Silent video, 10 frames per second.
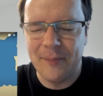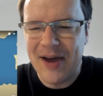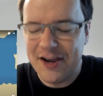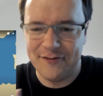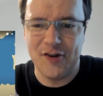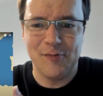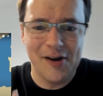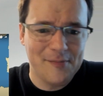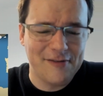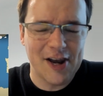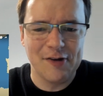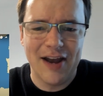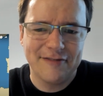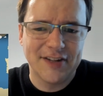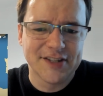many of whom were fellow
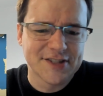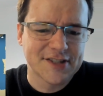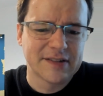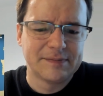leftists.